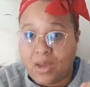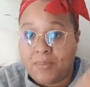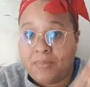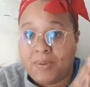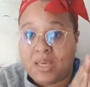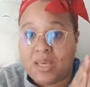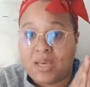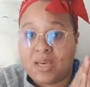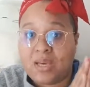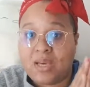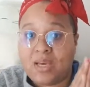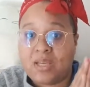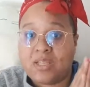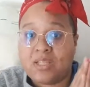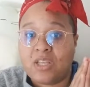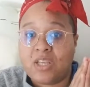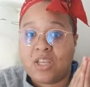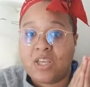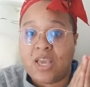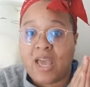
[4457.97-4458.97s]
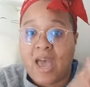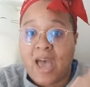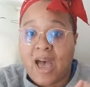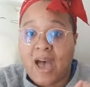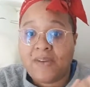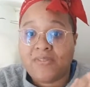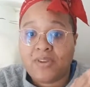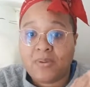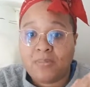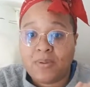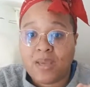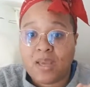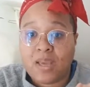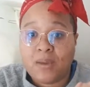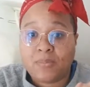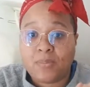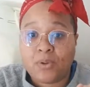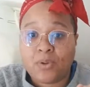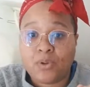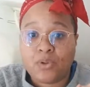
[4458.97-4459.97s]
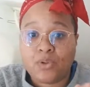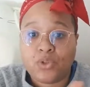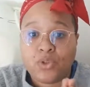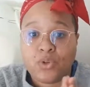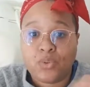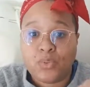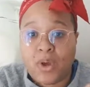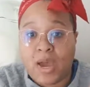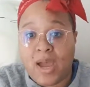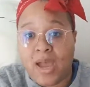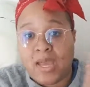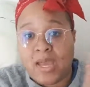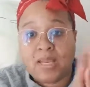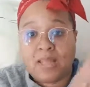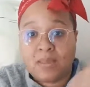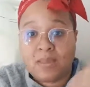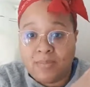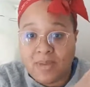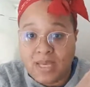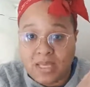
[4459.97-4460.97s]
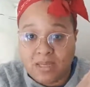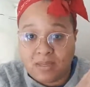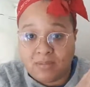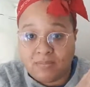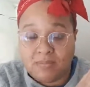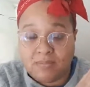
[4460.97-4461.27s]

because you have to be able to ride the beat.